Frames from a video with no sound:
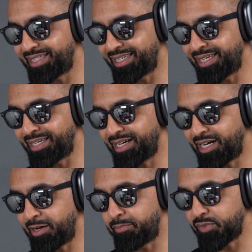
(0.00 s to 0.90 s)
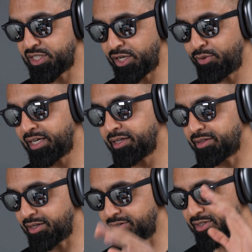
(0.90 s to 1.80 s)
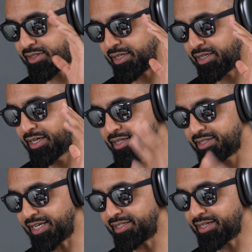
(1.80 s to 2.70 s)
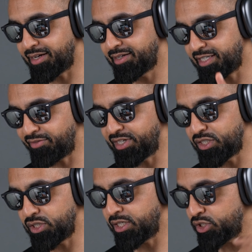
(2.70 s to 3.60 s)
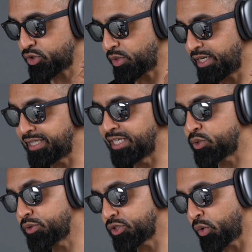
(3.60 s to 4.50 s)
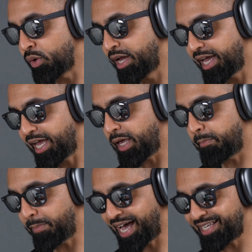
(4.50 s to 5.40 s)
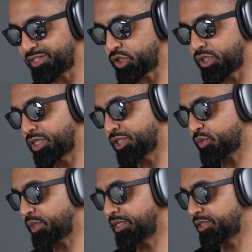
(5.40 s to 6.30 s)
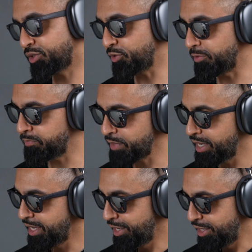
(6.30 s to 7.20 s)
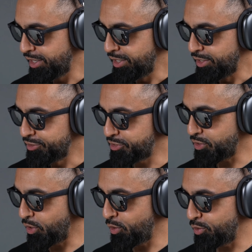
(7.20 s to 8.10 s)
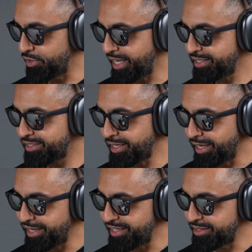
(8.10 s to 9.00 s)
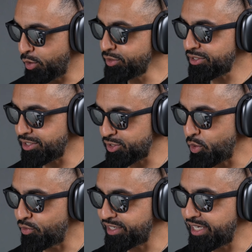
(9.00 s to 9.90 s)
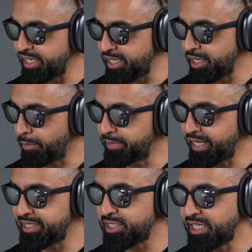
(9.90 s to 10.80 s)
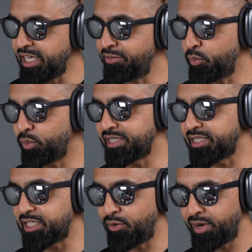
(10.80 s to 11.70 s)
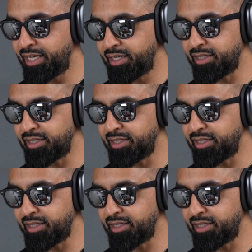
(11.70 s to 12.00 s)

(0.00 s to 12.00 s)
the steering, there is the center 17-inch screen, and there's also a passenger touchscreen too. So that's those are the sort of key updates. Even with the steering,